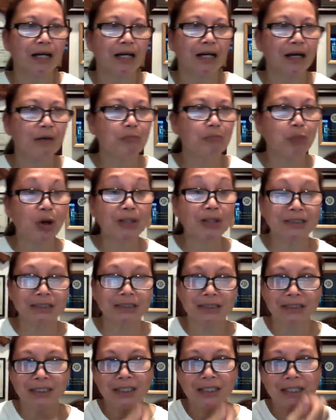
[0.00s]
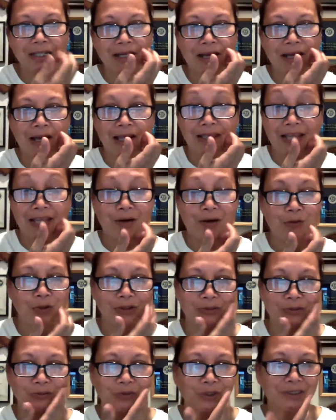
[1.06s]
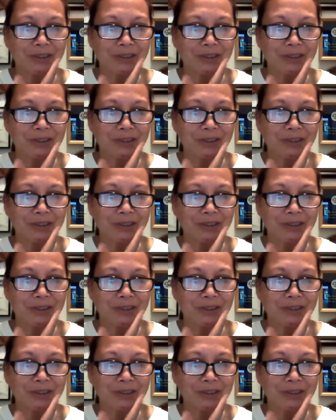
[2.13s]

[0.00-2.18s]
project That one was,